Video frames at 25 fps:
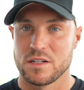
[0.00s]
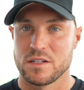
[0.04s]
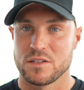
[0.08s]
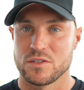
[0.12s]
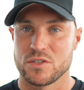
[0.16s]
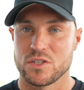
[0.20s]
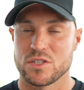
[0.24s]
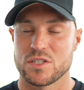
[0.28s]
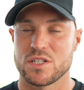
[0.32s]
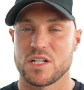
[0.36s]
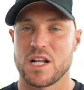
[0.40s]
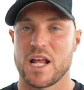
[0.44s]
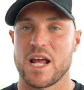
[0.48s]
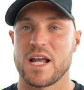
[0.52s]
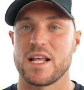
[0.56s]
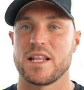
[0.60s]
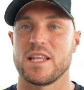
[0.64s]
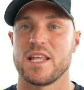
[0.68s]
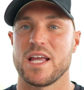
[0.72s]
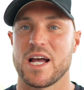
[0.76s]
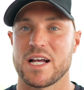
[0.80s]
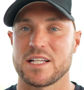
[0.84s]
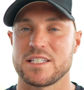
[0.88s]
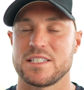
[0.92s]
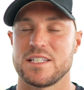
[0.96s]
just letting the
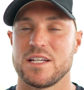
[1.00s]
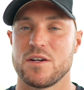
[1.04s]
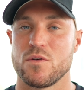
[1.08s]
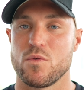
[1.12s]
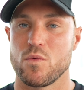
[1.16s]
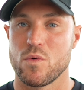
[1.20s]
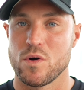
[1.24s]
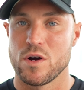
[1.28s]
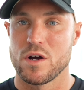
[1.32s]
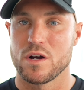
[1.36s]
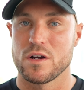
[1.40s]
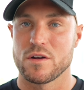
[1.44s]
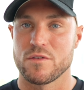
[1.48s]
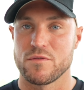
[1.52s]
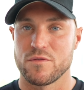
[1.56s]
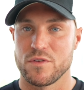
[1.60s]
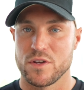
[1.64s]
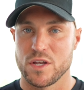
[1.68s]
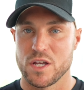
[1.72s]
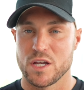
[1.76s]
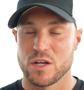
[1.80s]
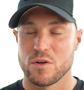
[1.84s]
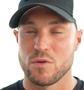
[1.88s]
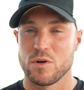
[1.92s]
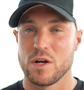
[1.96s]
asset work for
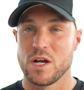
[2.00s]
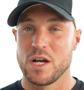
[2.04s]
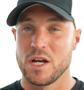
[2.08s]
you.